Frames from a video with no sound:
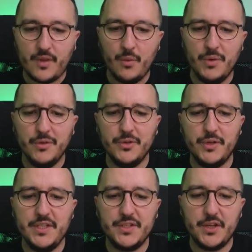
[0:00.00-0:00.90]
we want
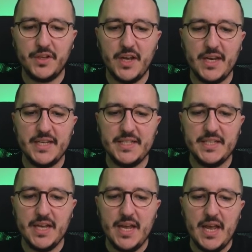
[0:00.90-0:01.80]
to insert an
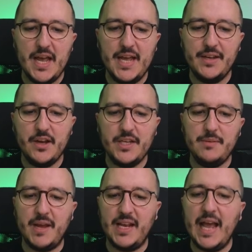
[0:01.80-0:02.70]
ID and
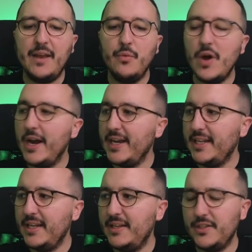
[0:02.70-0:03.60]
email. And where
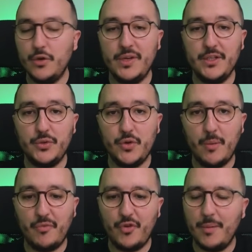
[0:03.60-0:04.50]
it's going to
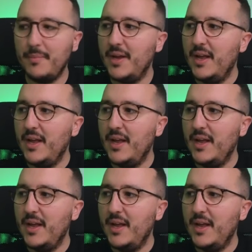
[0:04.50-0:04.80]
come from?